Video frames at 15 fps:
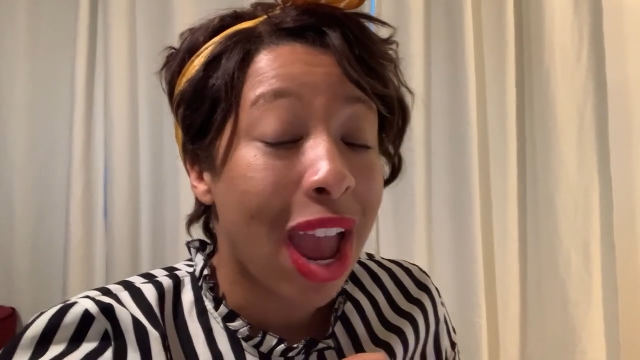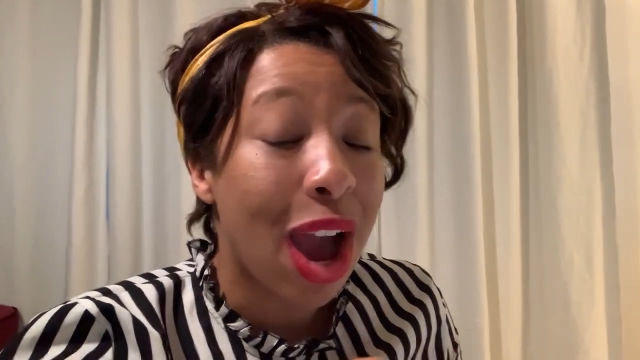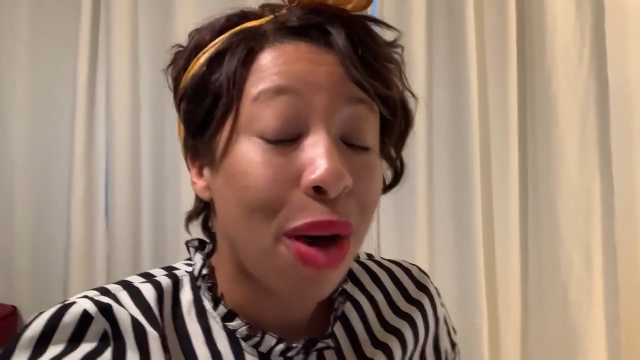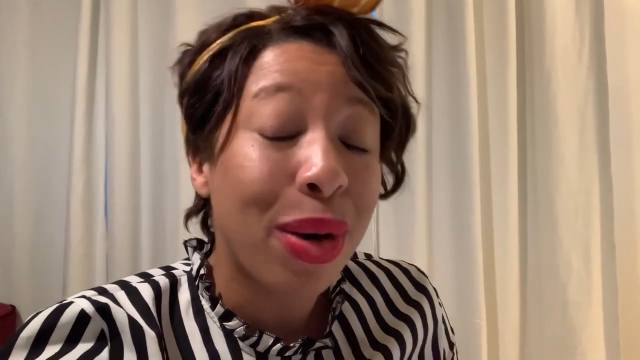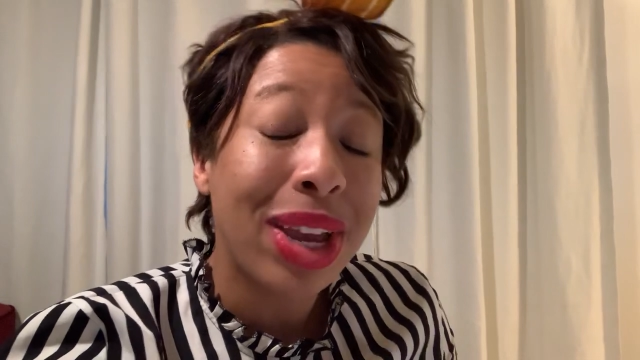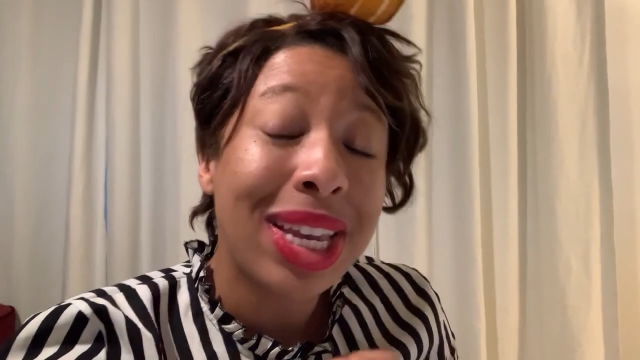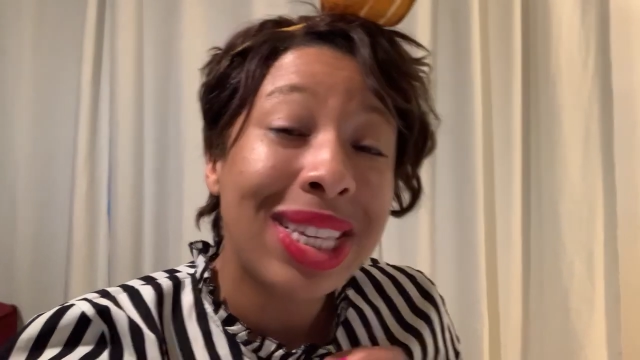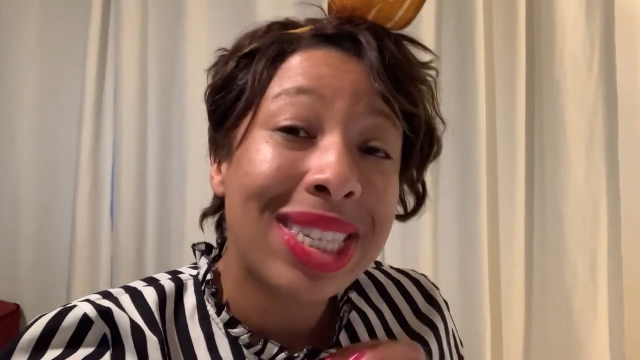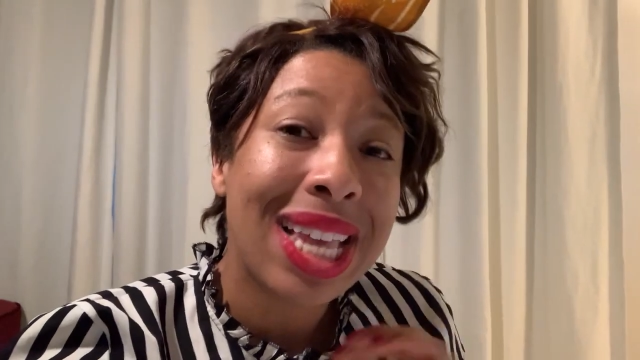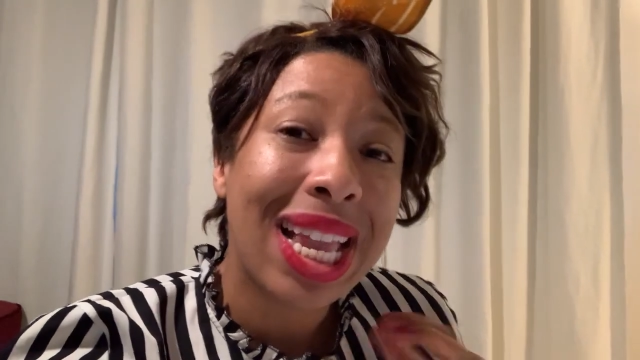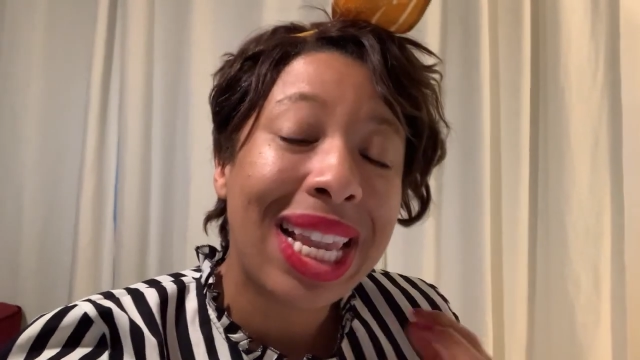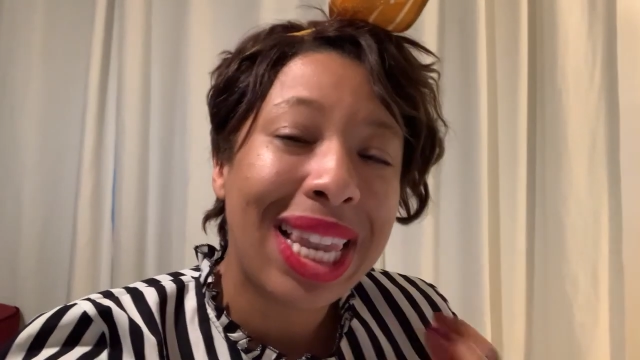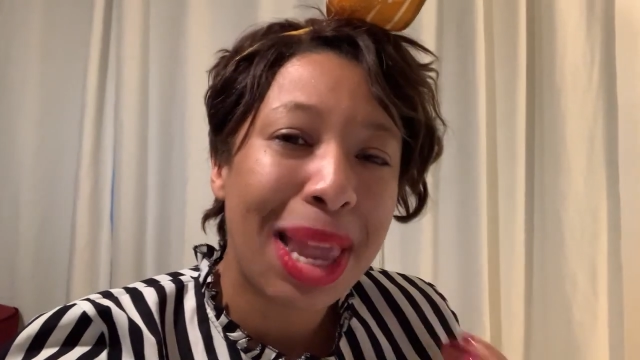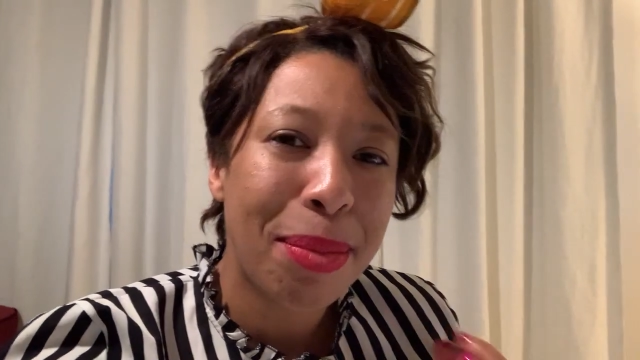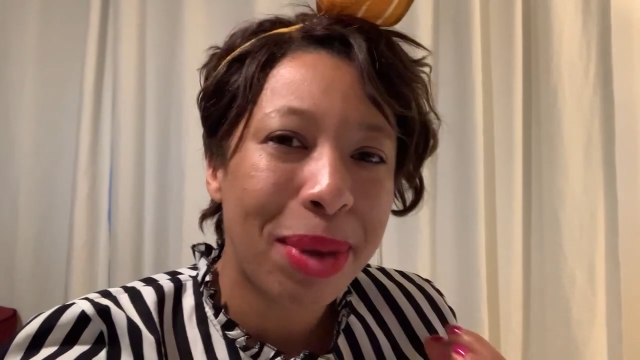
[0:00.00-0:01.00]
out is
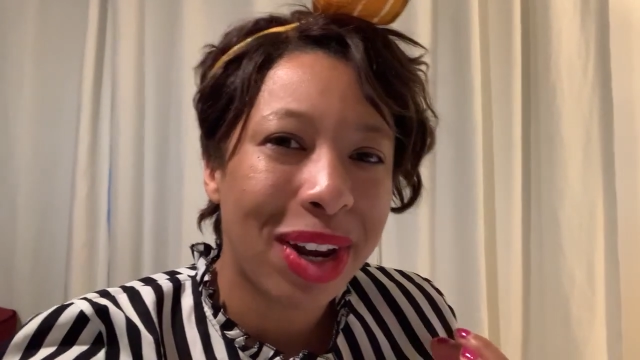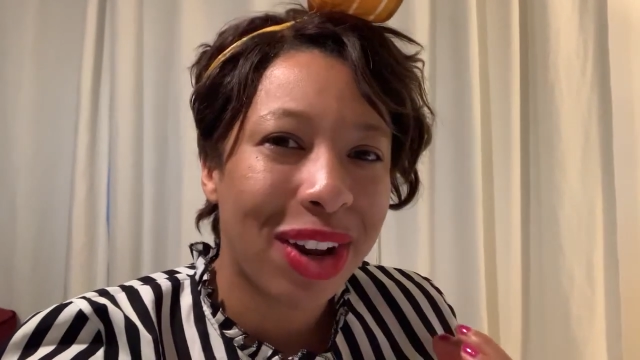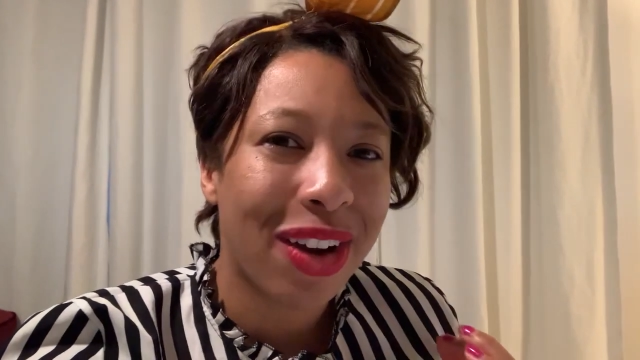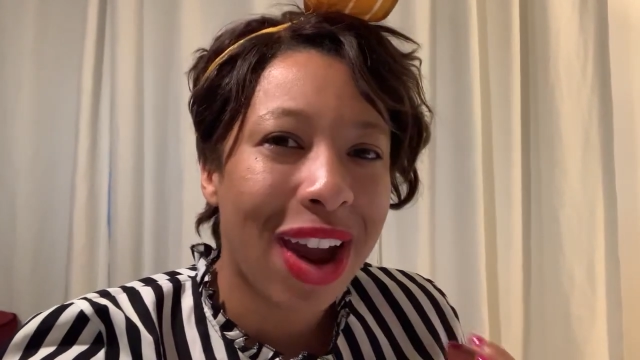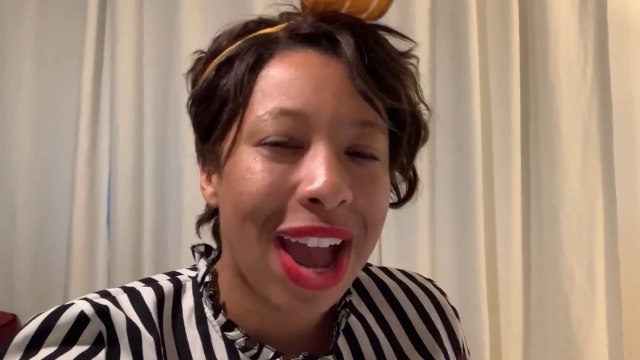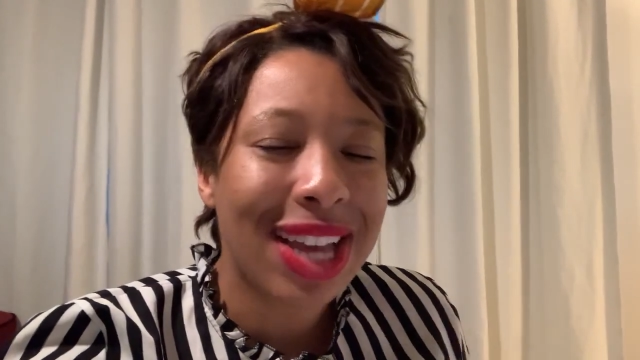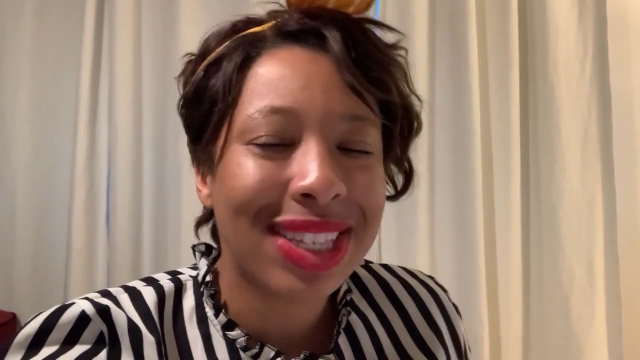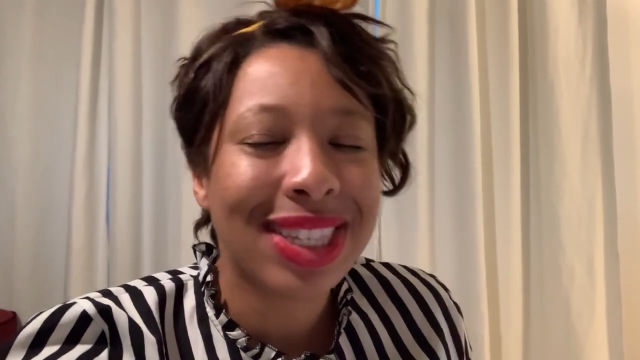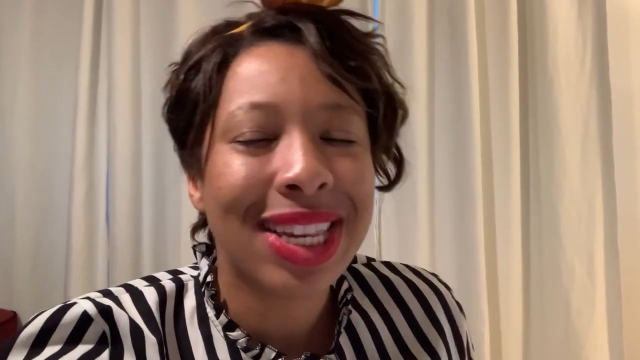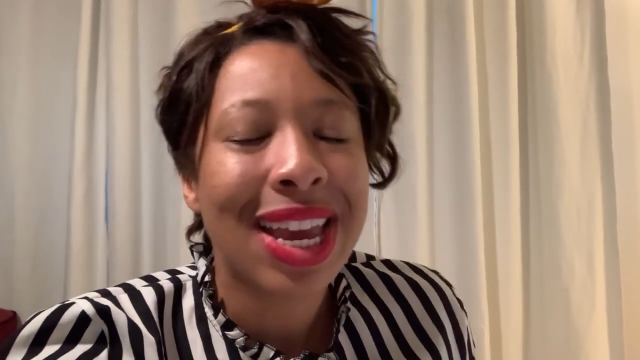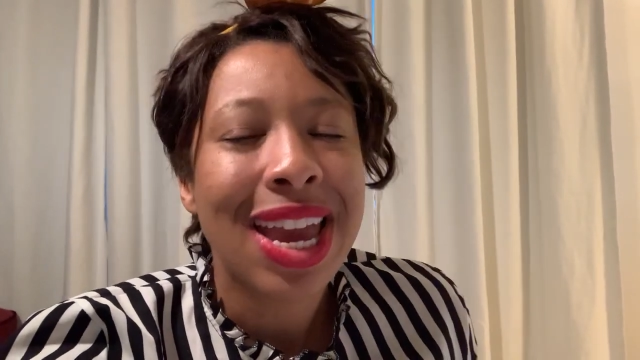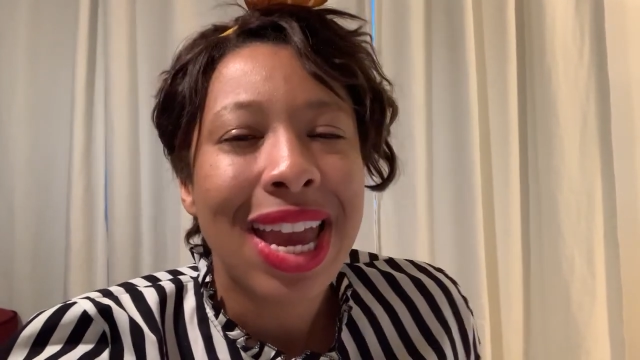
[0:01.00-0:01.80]
lemongrass.